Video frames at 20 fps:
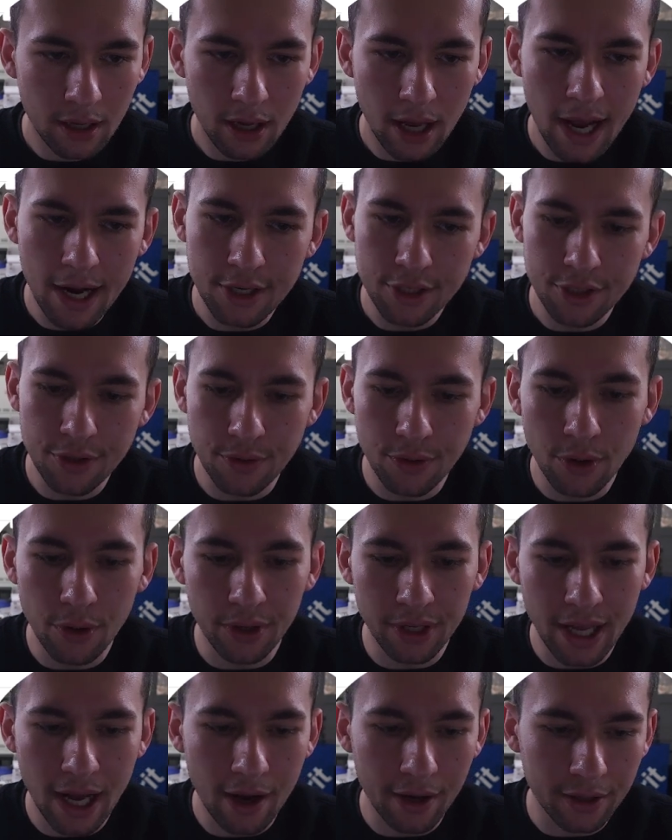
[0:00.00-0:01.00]
Actually, you can go
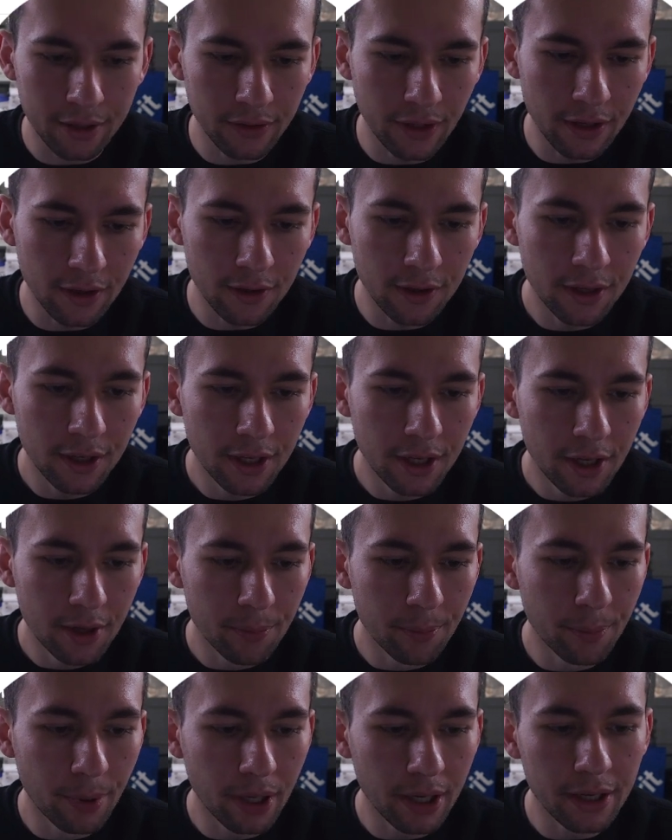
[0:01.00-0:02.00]
to calculator.
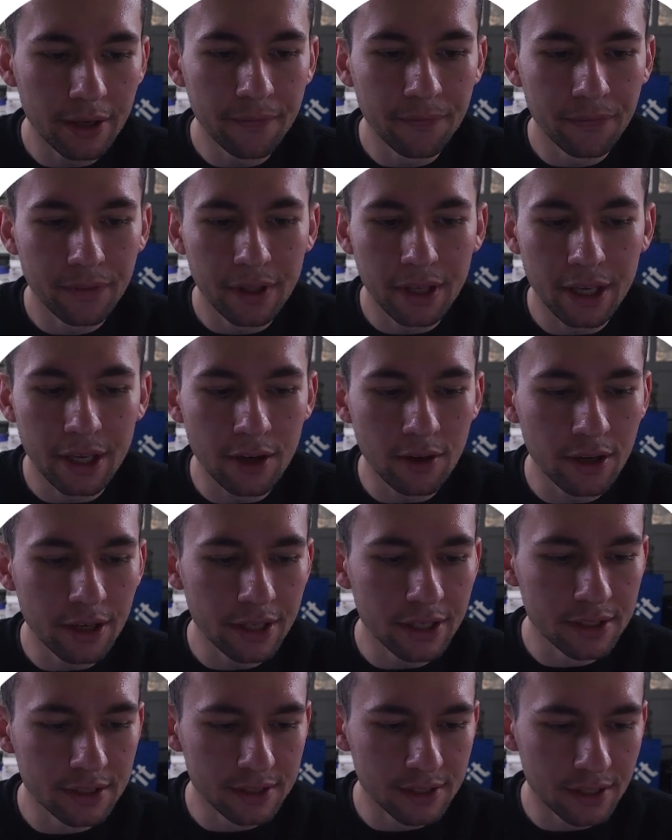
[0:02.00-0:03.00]
But here
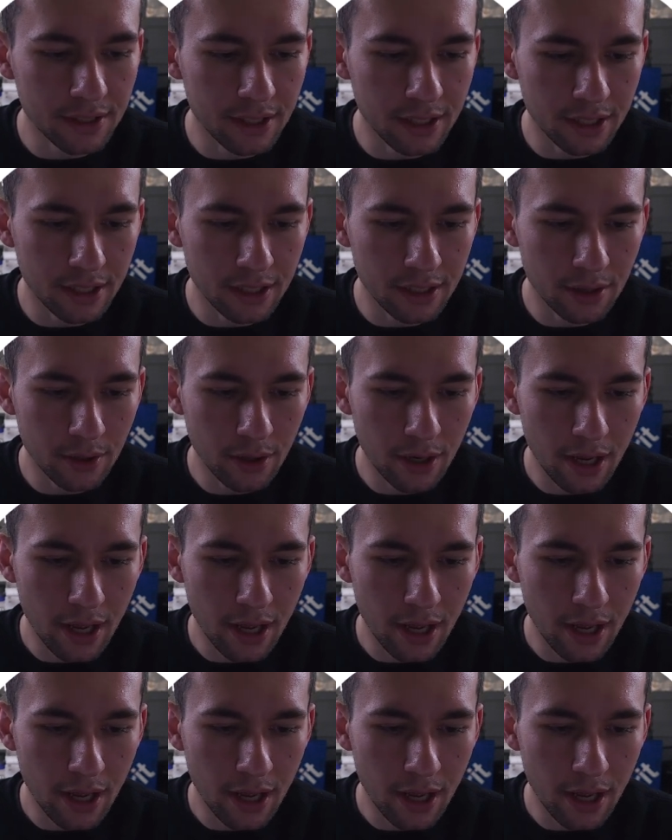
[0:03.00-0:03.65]
is the